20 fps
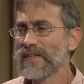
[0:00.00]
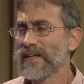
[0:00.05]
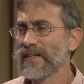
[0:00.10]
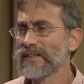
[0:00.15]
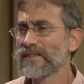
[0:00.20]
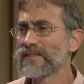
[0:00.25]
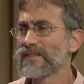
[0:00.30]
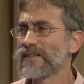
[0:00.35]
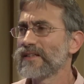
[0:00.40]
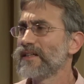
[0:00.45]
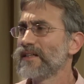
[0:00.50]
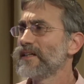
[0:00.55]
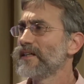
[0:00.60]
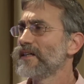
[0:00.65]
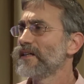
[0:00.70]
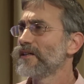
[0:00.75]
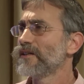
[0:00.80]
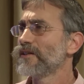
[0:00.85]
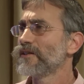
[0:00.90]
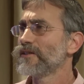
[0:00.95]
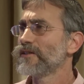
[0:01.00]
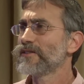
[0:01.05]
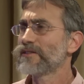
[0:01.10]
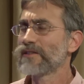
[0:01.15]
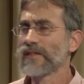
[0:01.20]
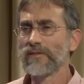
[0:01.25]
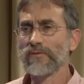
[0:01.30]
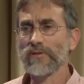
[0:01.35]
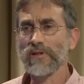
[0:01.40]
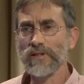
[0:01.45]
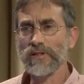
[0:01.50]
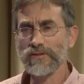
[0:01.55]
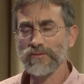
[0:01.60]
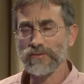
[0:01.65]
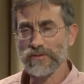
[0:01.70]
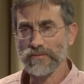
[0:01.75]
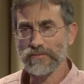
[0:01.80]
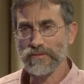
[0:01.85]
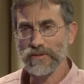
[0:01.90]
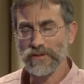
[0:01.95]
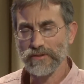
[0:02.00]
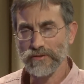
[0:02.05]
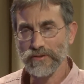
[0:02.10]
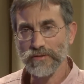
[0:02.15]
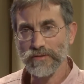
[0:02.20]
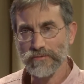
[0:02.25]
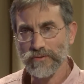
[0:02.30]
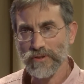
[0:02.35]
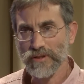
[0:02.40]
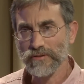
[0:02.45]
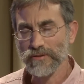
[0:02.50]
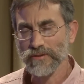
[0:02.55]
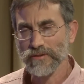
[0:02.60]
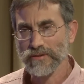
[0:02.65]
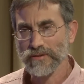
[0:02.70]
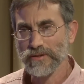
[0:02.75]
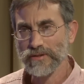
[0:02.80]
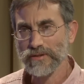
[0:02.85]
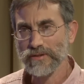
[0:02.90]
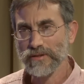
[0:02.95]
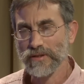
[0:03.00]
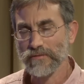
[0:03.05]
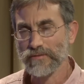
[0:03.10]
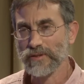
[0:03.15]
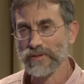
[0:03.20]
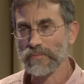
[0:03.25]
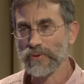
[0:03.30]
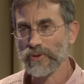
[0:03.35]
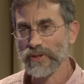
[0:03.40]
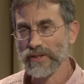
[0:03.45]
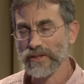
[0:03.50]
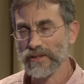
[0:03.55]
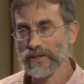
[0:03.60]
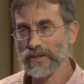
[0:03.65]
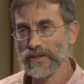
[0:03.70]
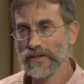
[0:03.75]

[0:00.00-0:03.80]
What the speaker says: me that you said there were hundreds of truckloads of debris.